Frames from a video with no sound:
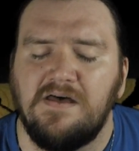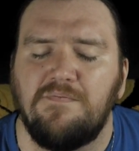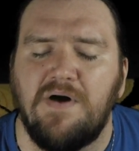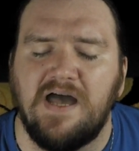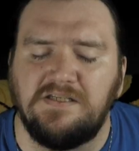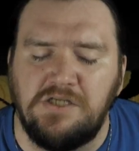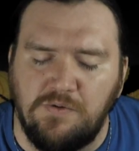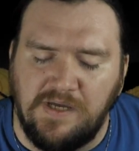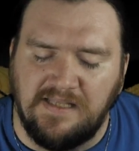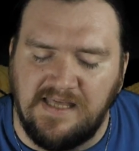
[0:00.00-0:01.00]
By
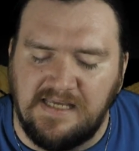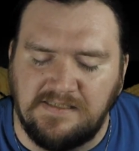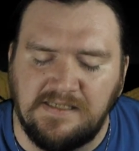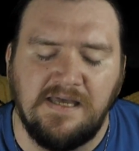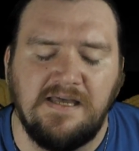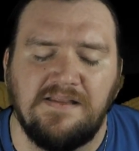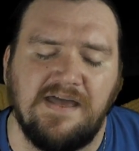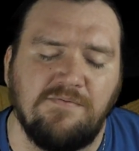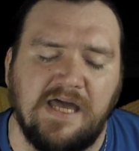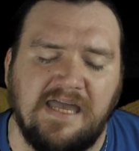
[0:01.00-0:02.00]
doing this,
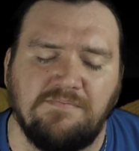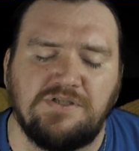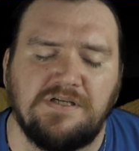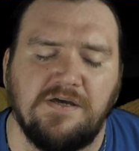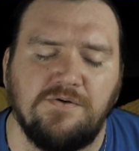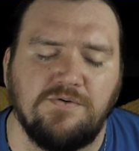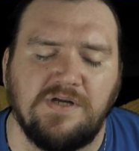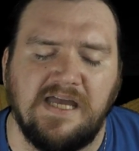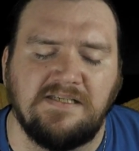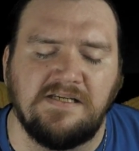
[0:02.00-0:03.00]
they were able to
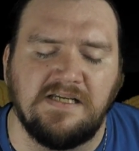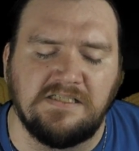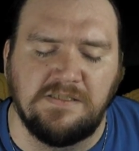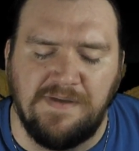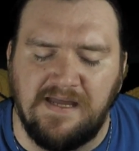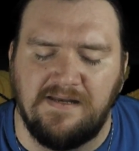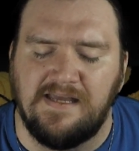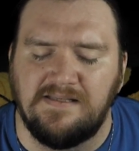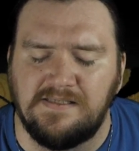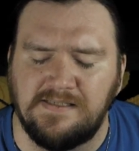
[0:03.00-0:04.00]
co-create an
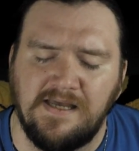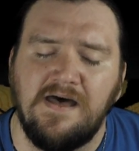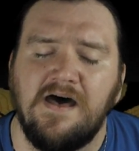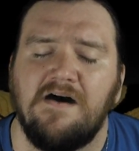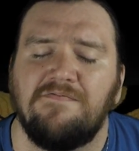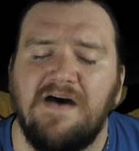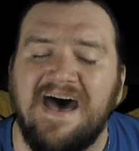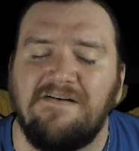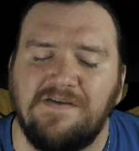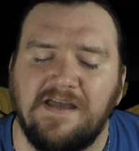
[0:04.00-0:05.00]
experience of
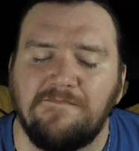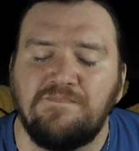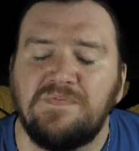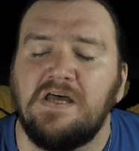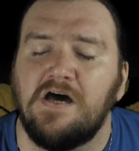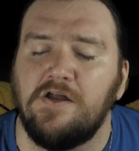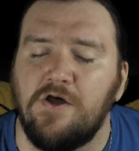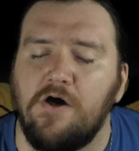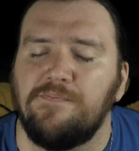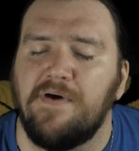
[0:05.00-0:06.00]
having a
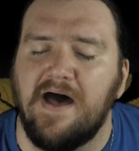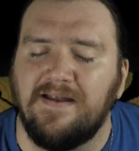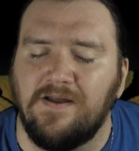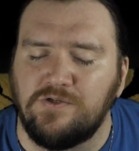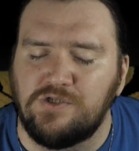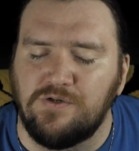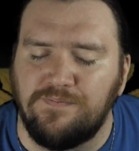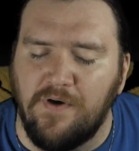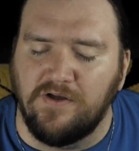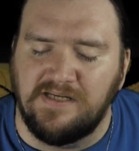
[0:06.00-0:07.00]
non-biological
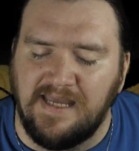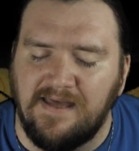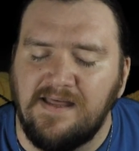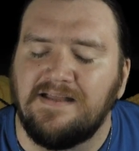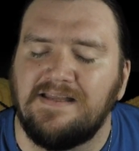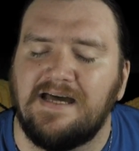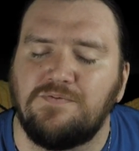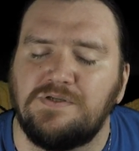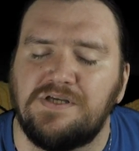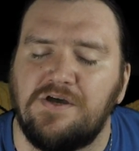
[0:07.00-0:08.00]
body
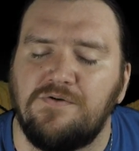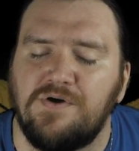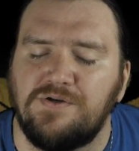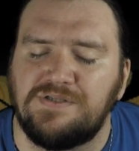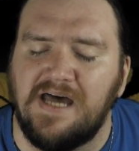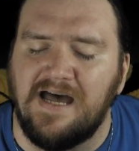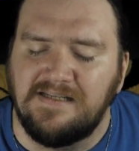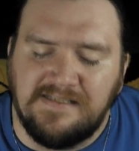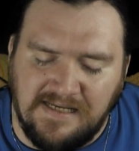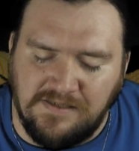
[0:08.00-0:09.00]
that was almost
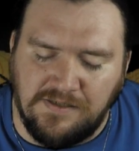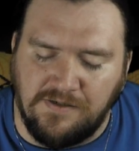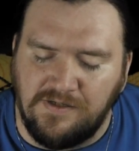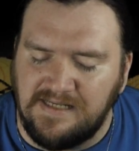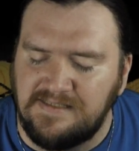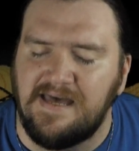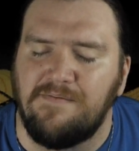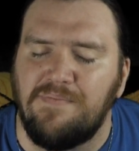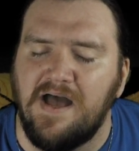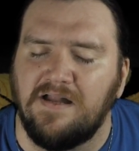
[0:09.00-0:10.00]
identical as
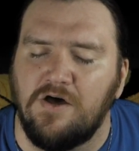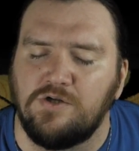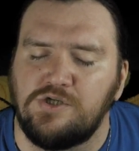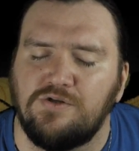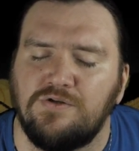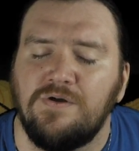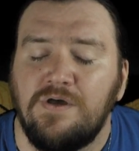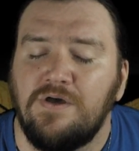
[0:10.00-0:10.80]
their biological